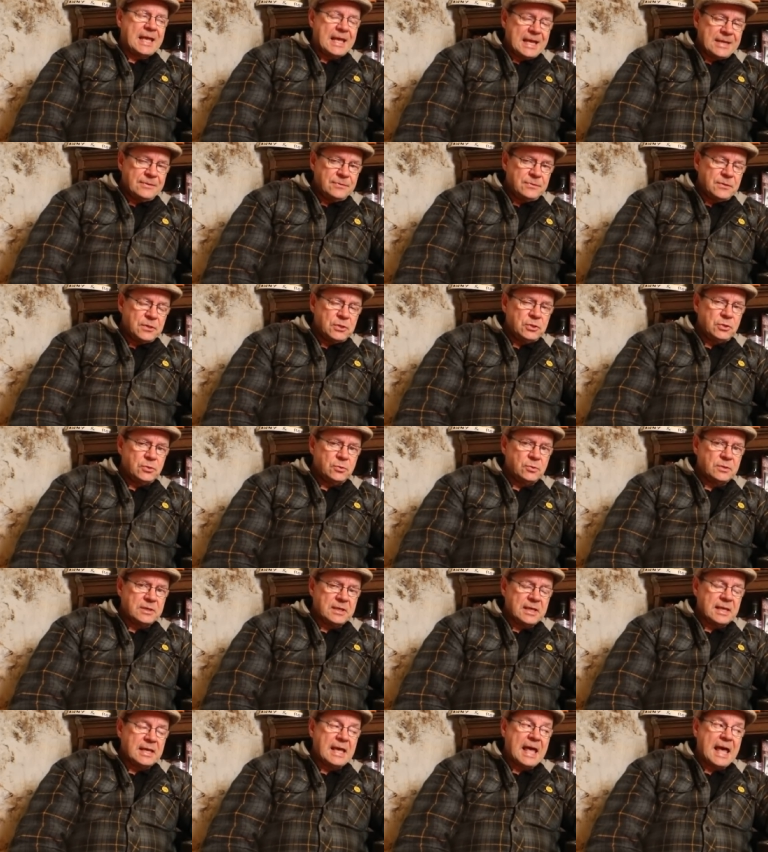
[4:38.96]
in the
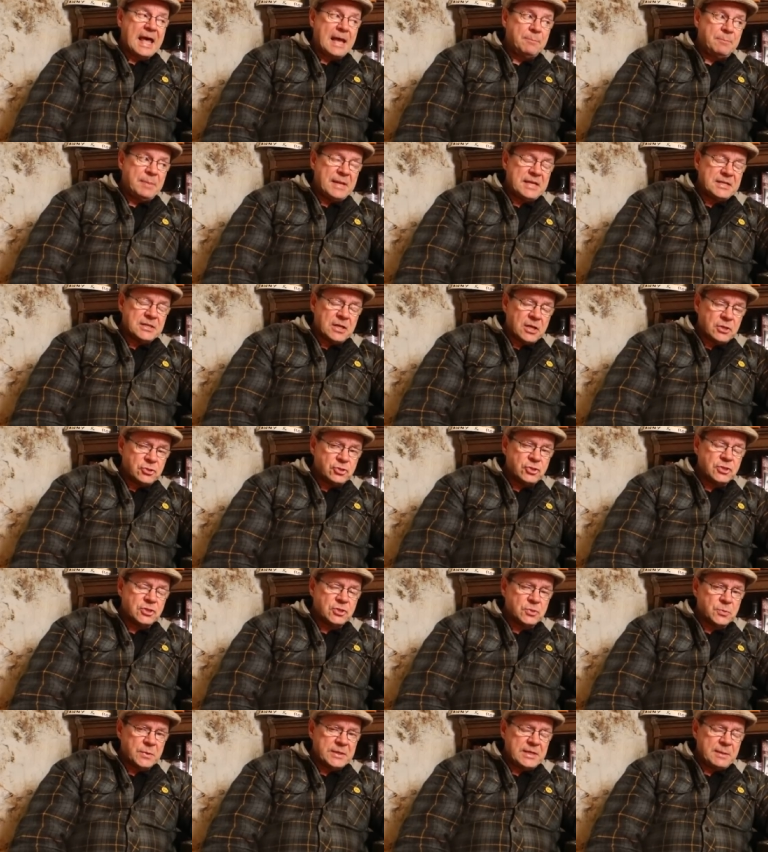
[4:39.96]
UK I paid
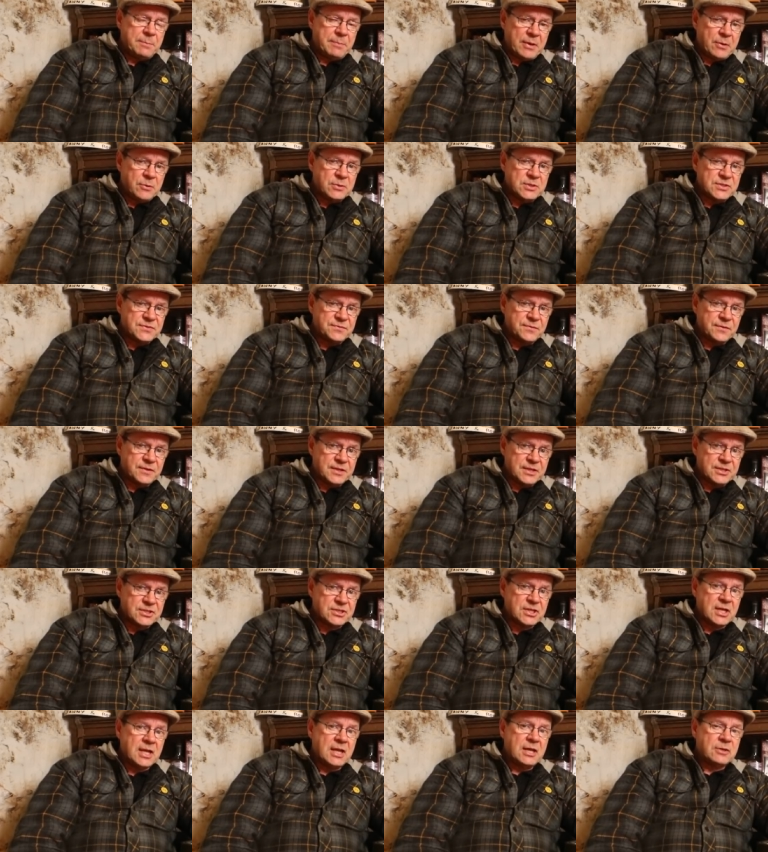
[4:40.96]
£120 for
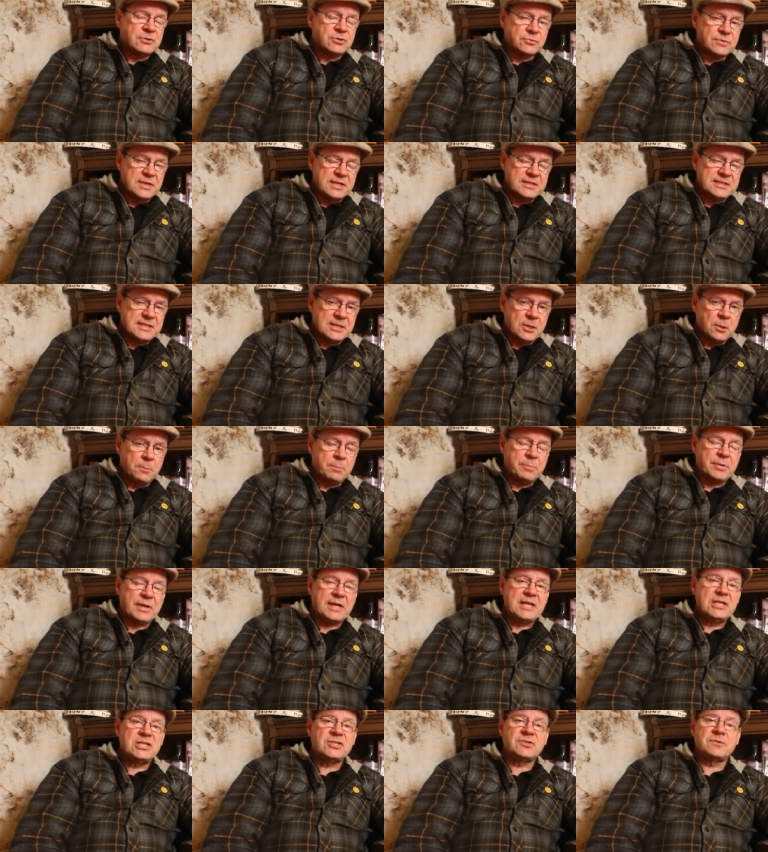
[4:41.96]
this retail
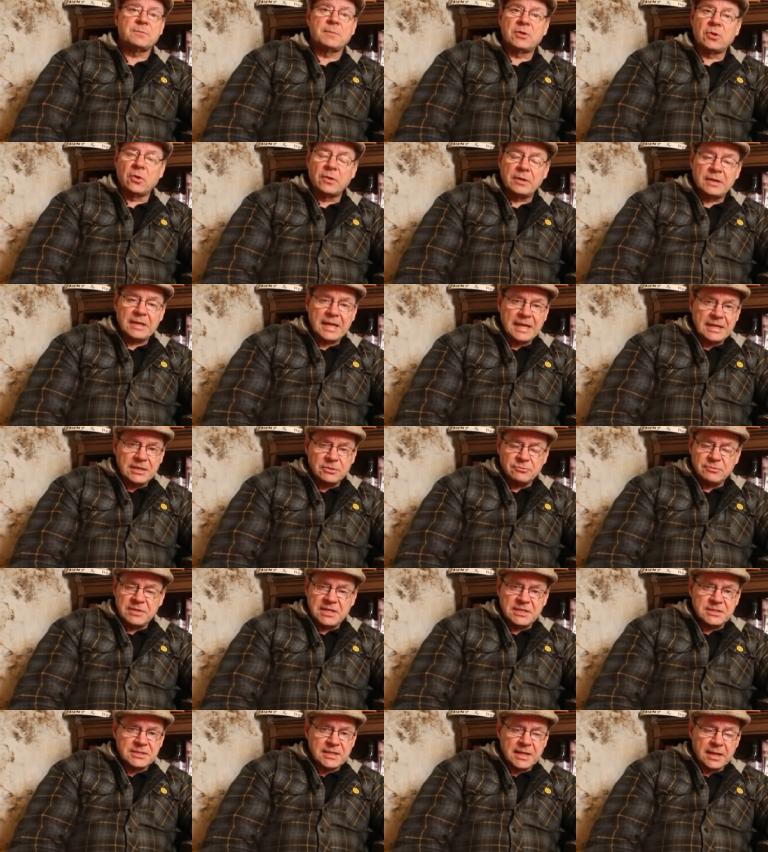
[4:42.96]
price from an online
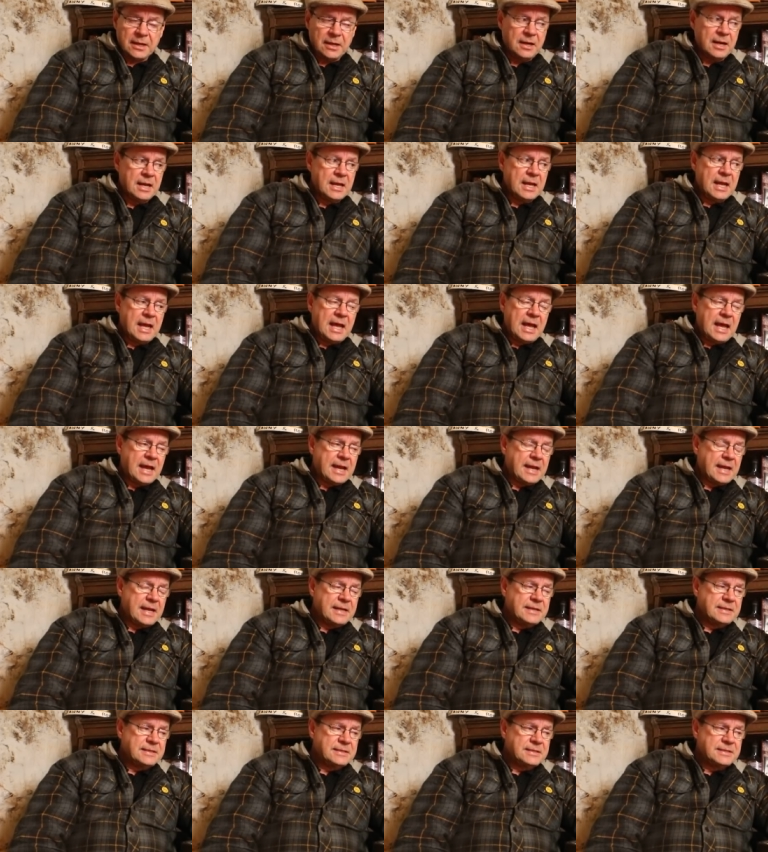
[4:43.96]
retailer,
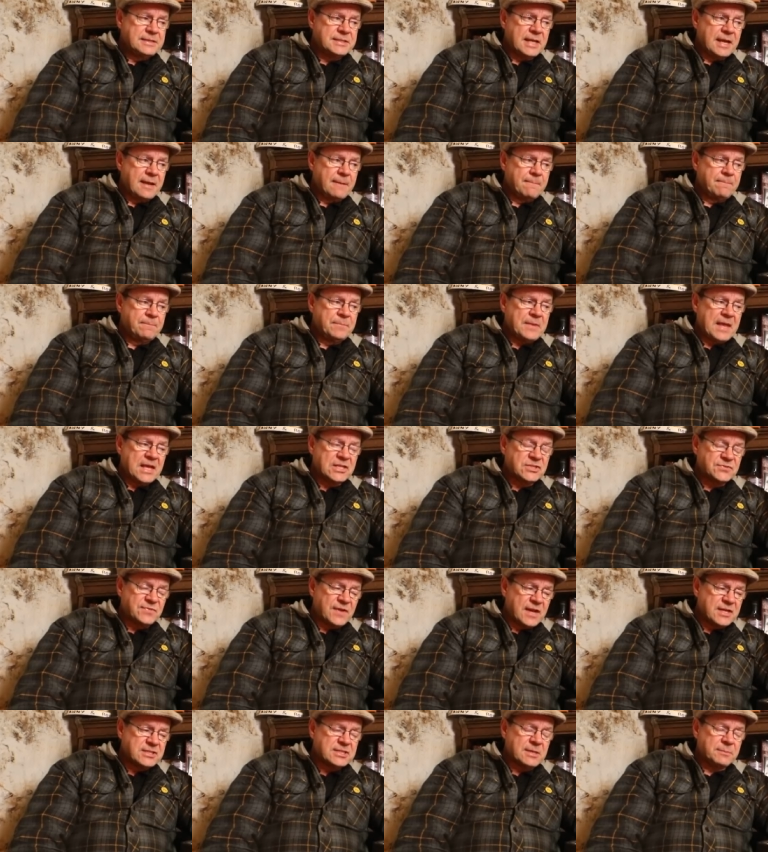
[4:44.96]
and um, as
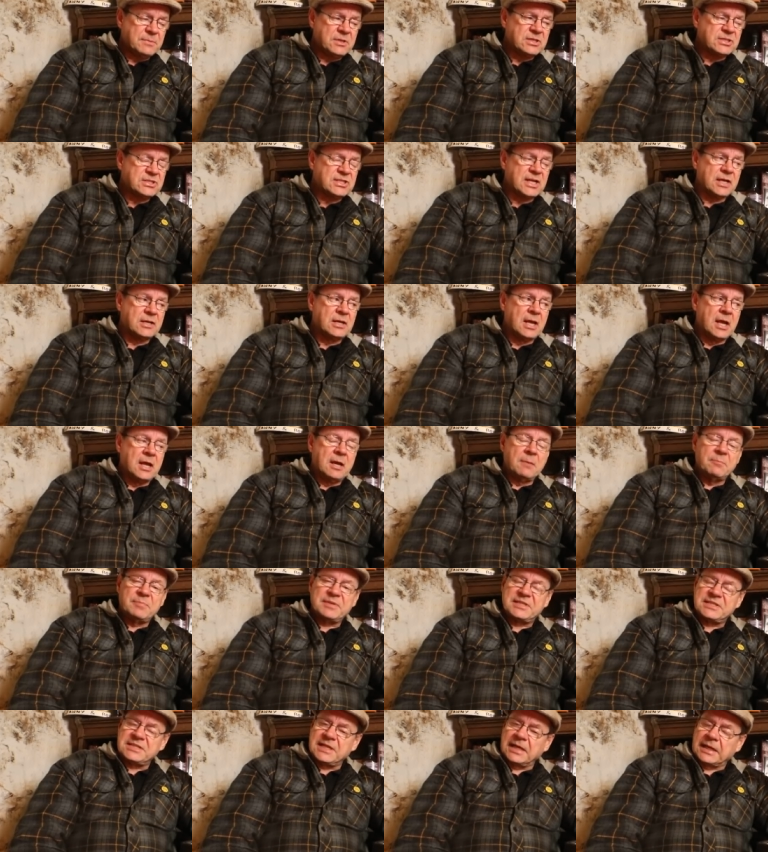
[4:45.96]
far as I'm concerned,
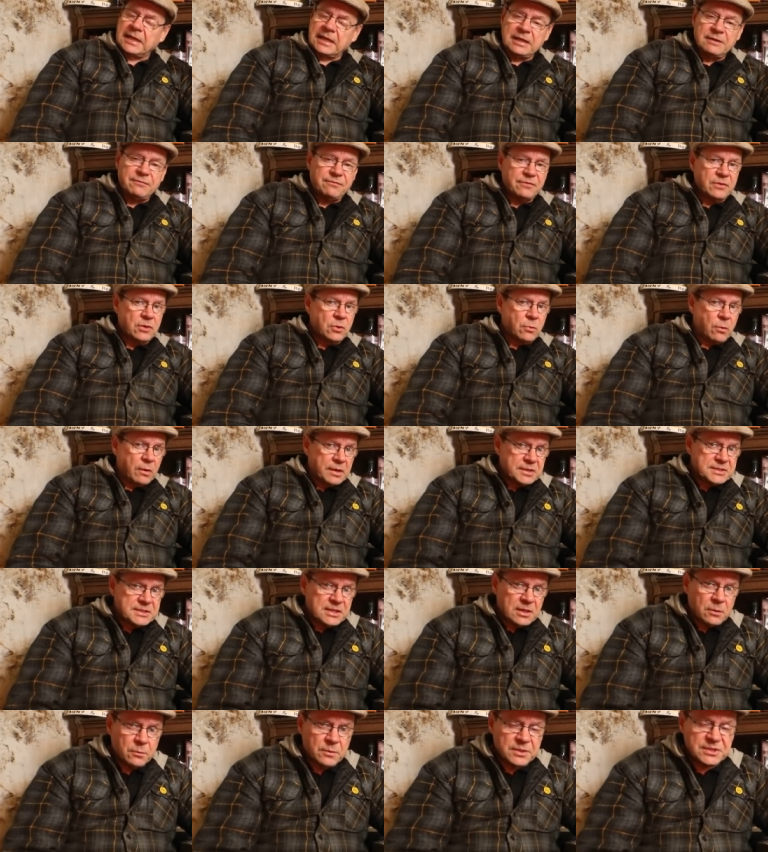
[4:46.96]
particularly for the
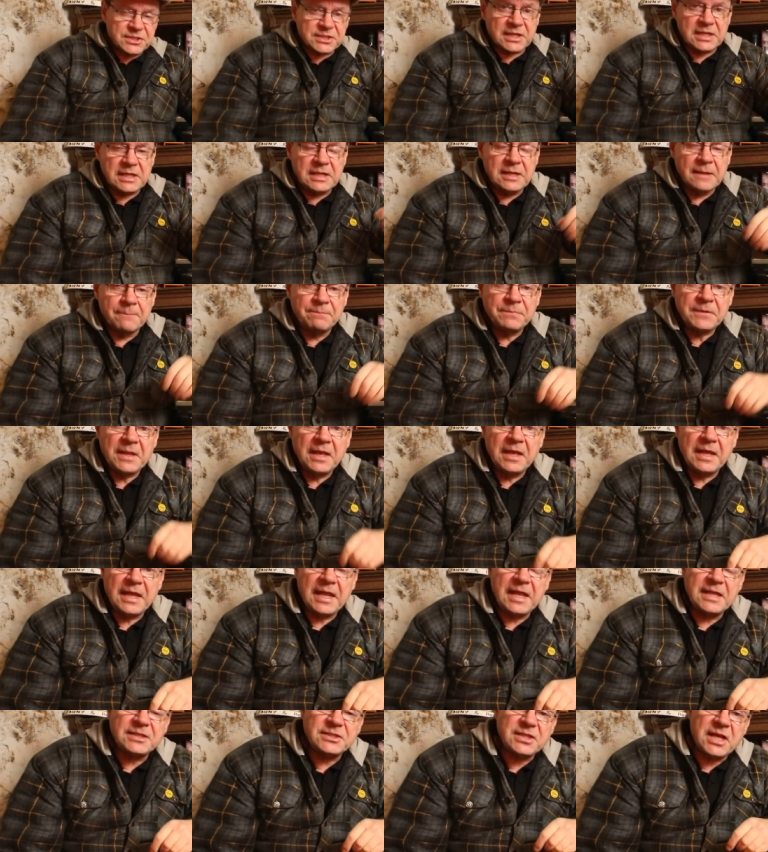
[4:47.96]
quality of whisky,
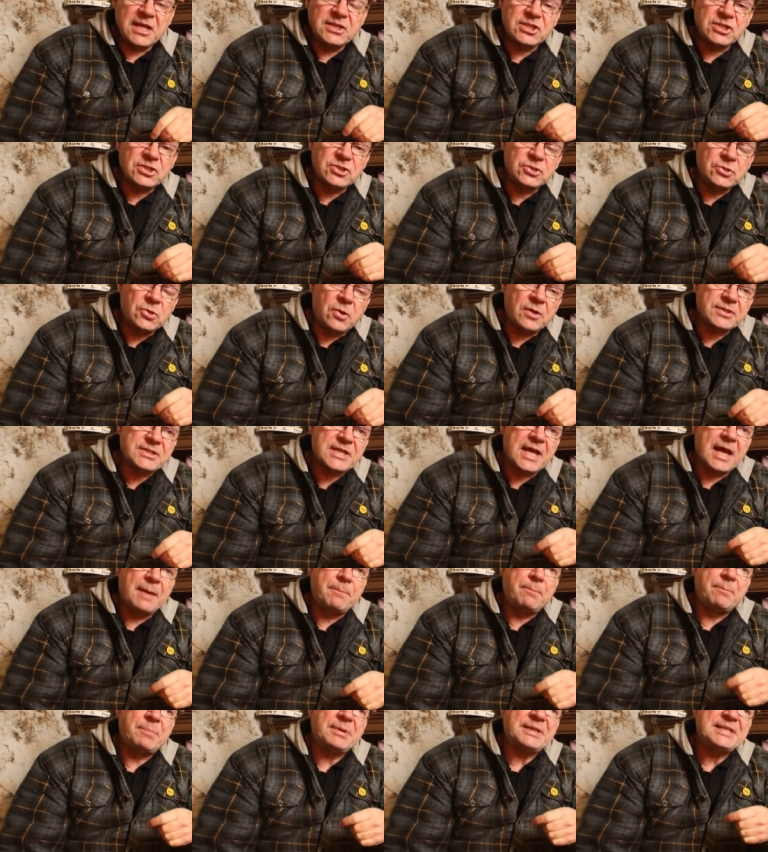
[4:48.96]
it is not
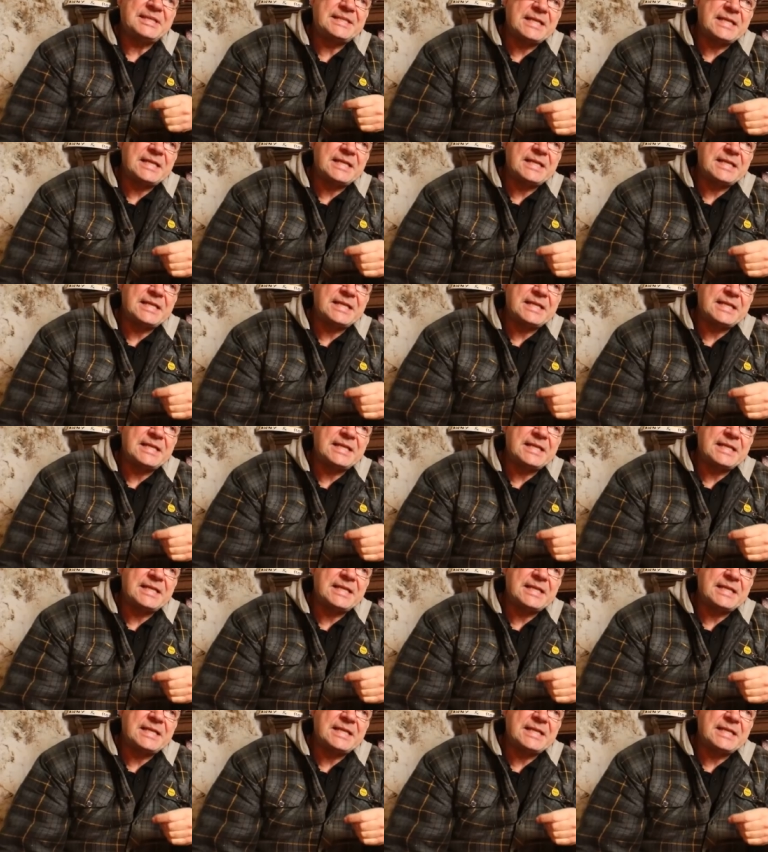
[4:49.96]
a,